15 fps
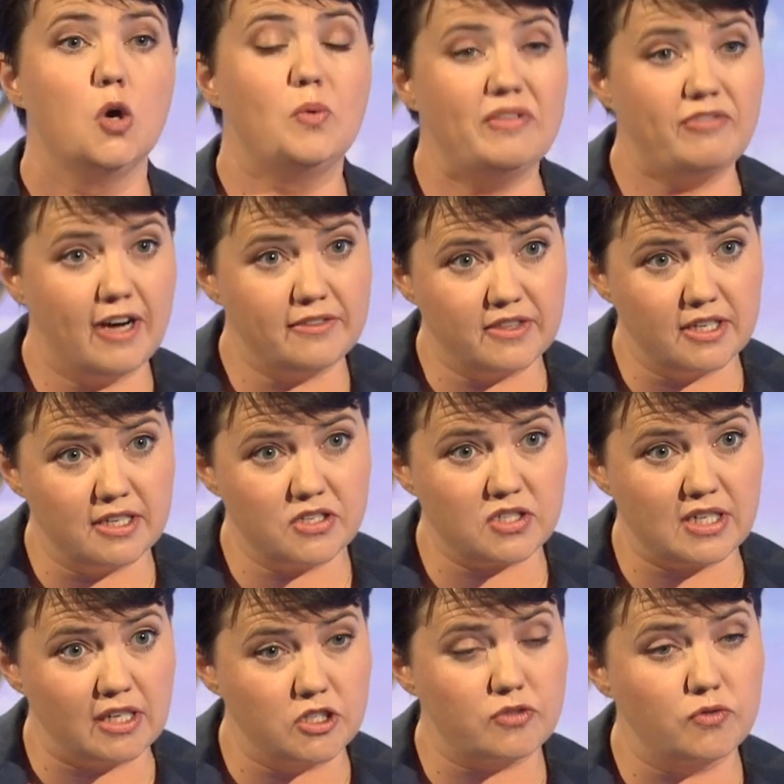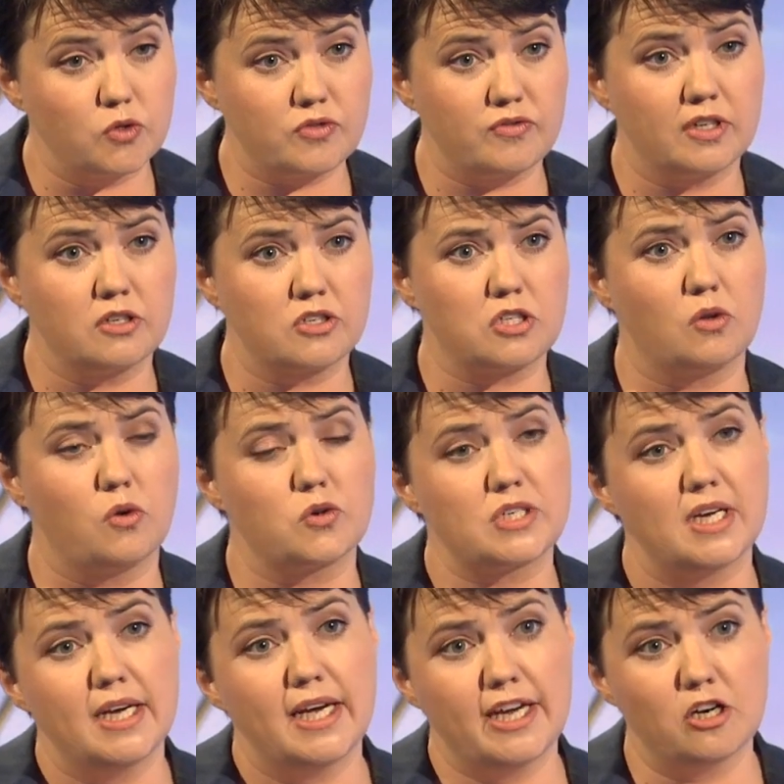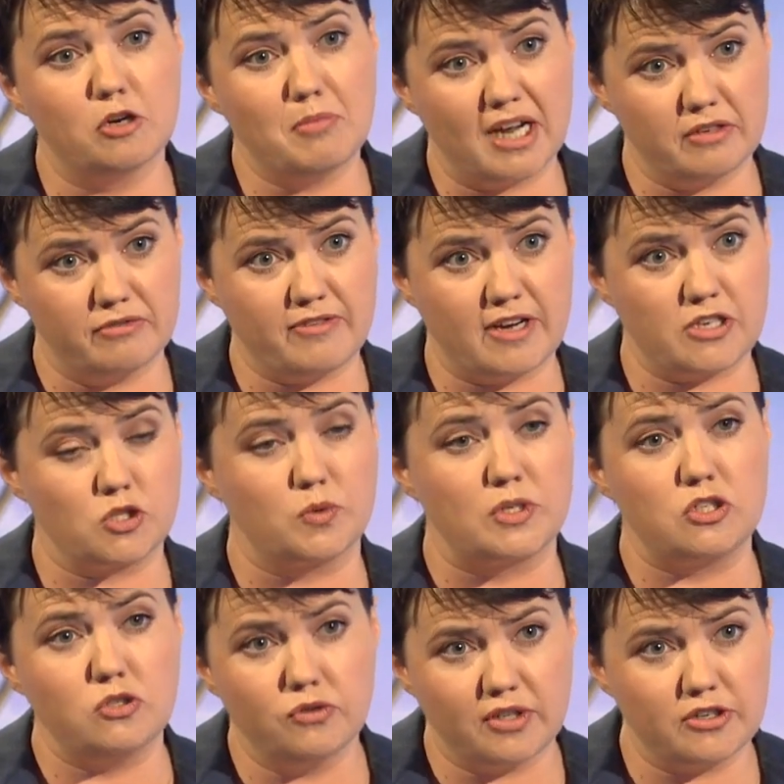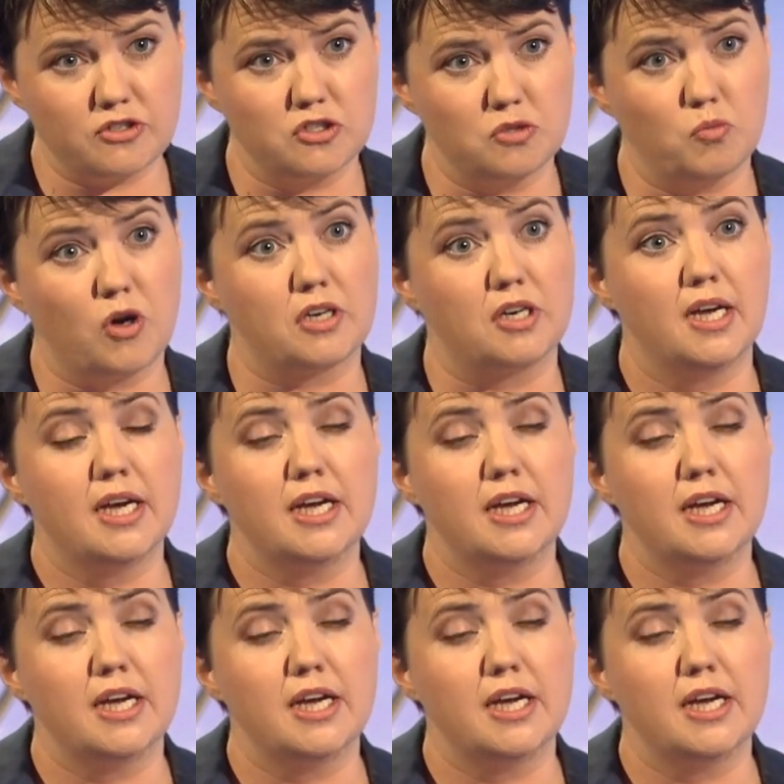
We've had this English votes for English laws in our manifesto in 2001,